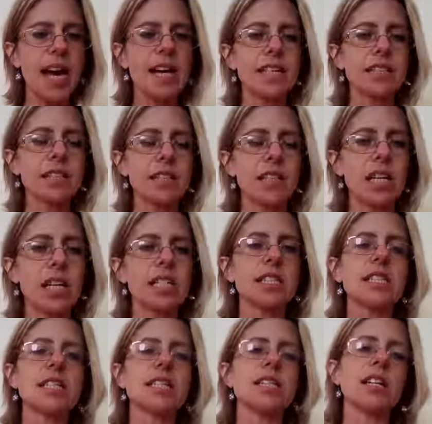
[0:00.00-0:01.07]
and
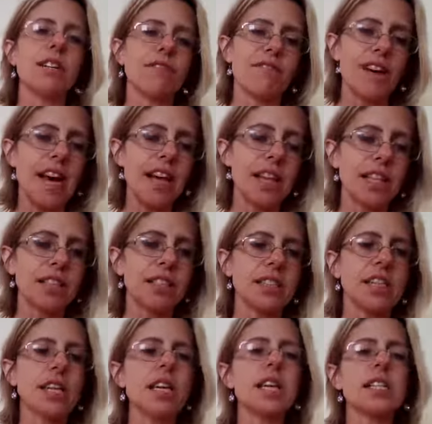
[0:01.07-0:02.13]
it's still valid,
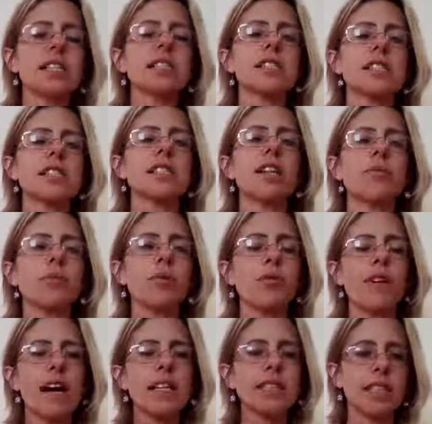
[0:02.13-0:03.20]
it's still
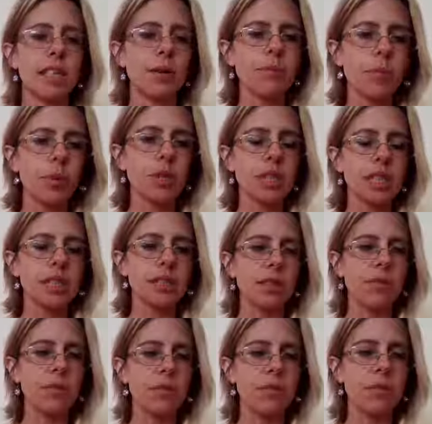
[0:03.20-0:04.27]
providing important
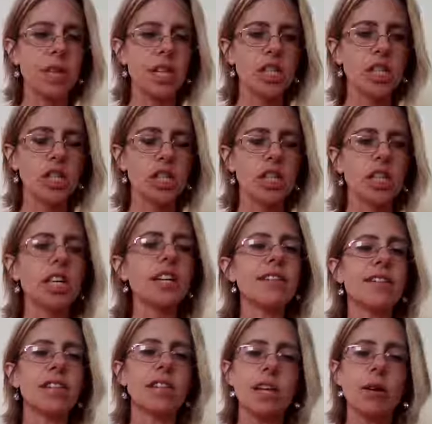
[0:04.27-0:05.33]
information
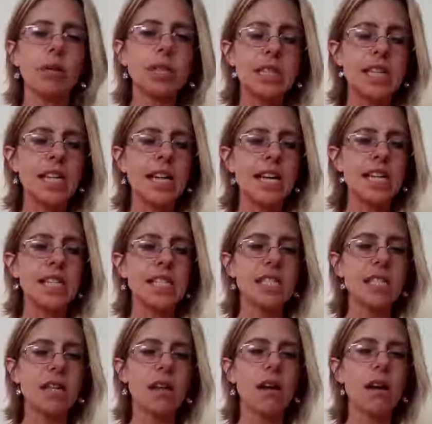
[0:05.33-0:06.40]
even
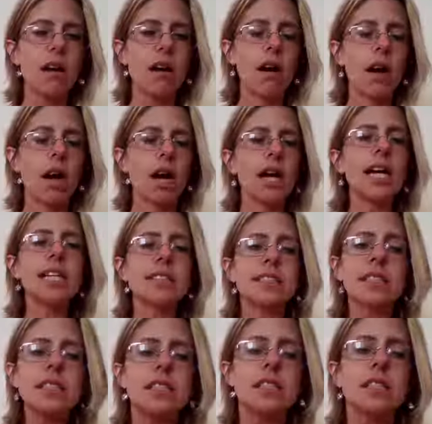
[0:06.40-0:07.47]
nowadays. It
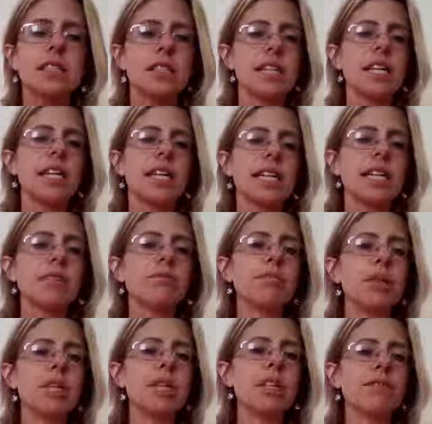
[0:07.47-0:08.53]
still
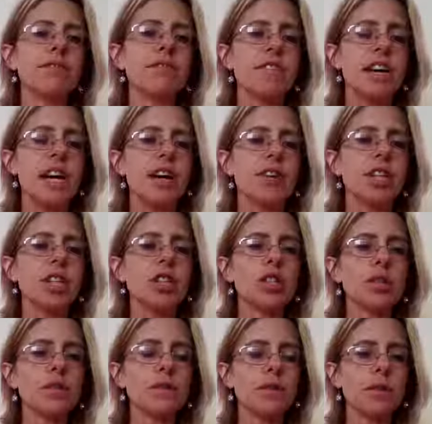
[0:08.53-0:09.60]
can be very
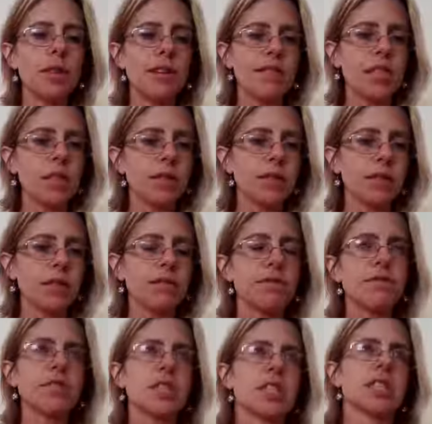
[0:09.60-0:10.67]
useful even if
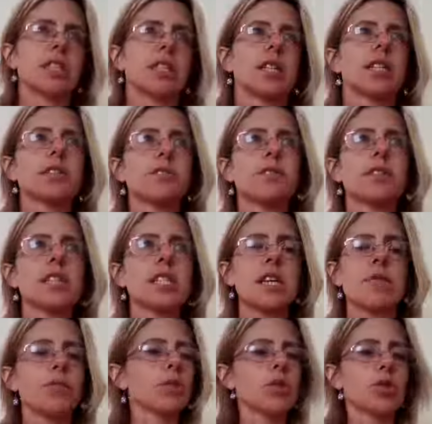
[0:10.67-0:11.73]
you've written it, for
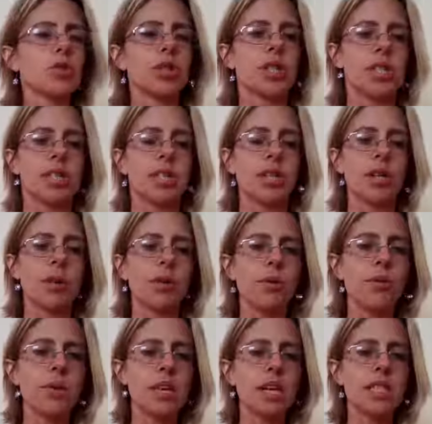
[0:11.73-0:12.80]
example, 2 years
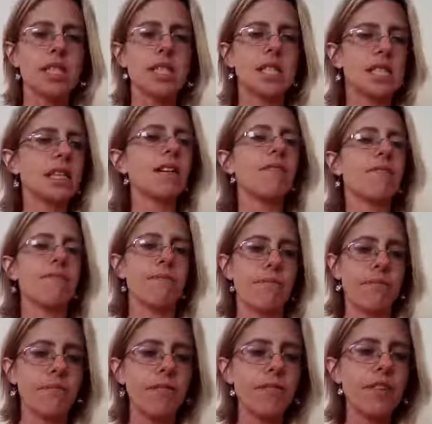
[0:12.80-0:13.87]
ago. It's still
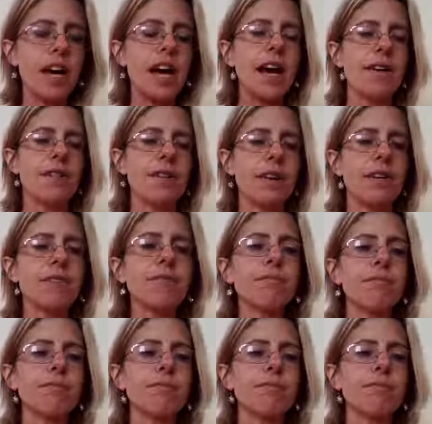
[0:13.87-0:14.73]
very